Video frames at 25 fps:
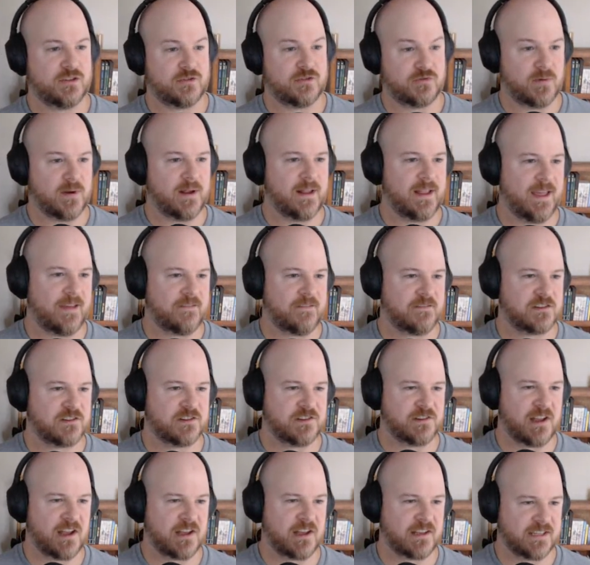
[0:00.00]
great having
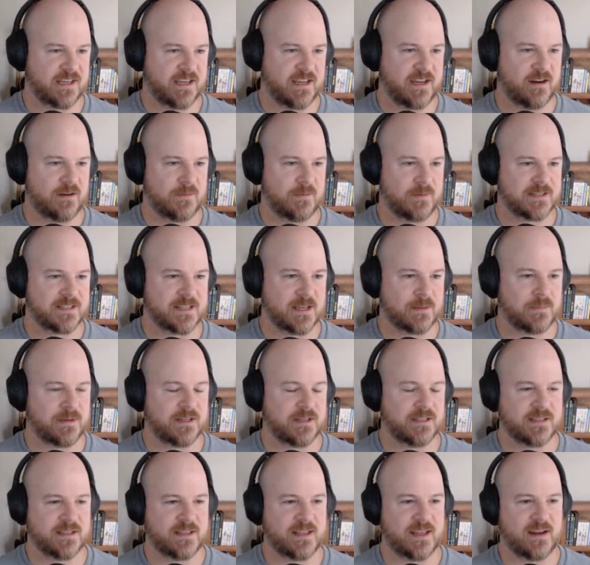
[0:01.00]
Genasi here because that
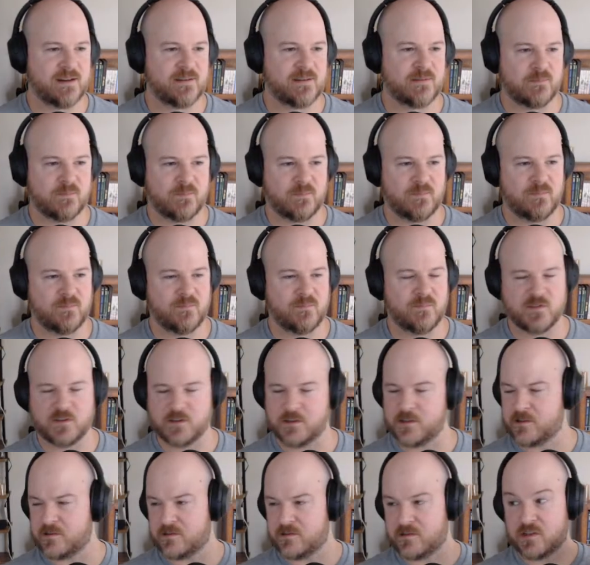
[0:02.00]
means that
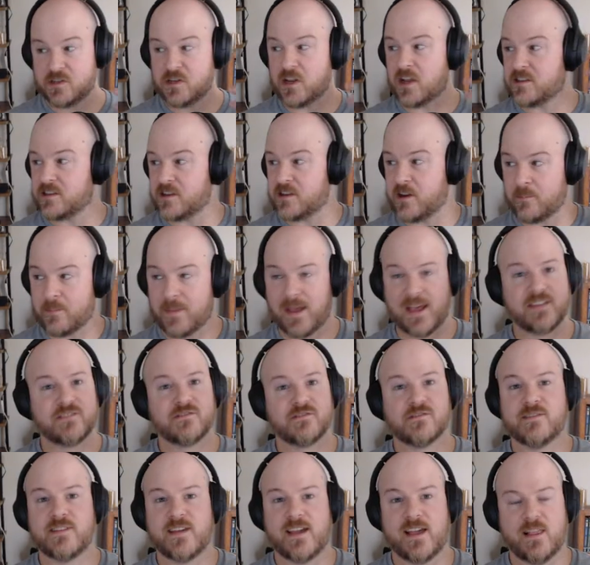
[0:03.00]
Genasi are master
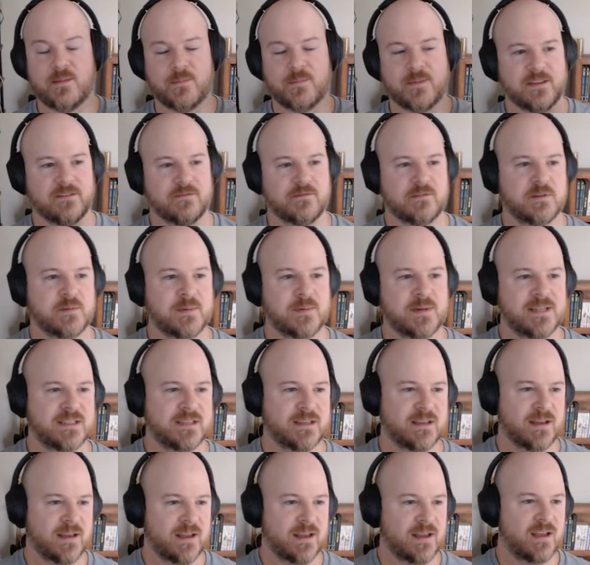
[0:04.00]
of the elements, which means
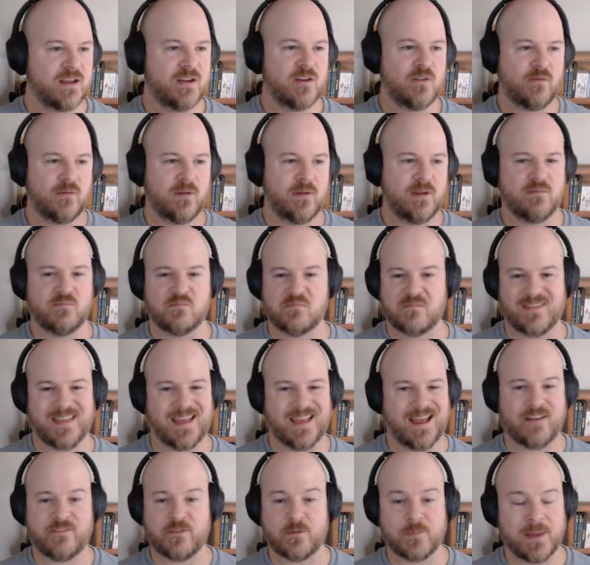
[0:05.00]
we
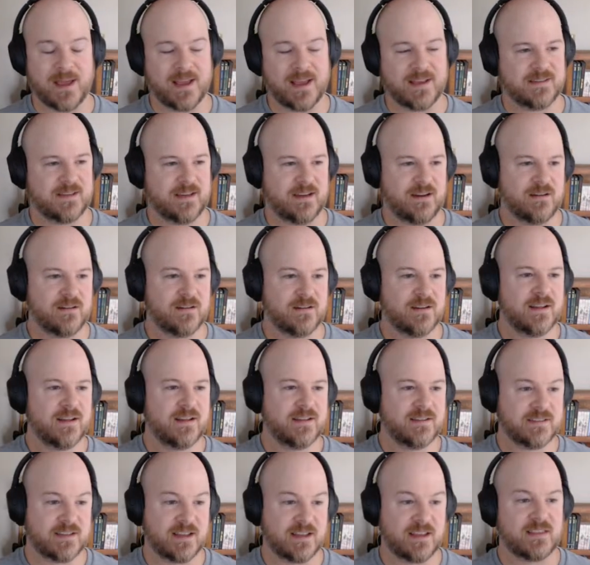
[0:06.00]
have a maze here.
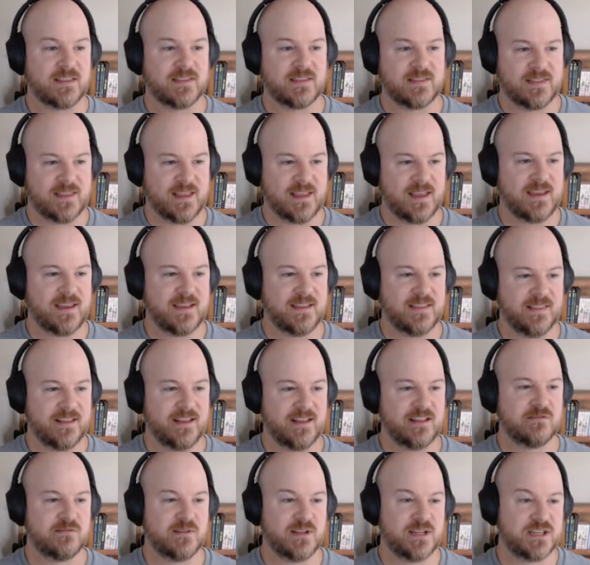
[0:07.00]
It's like they can
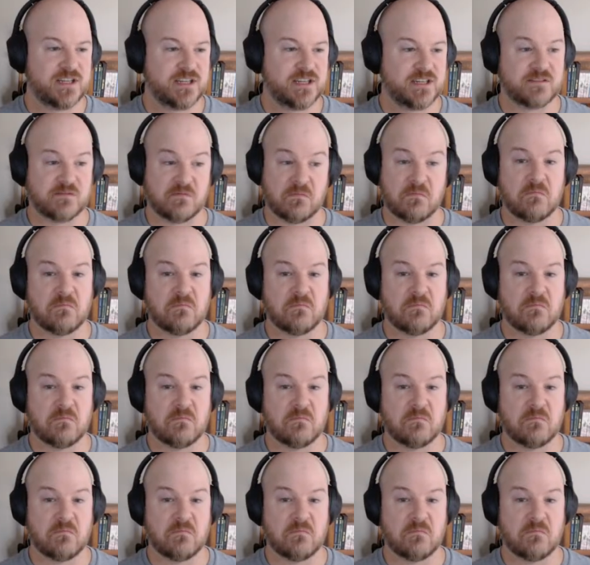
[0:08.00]
literally just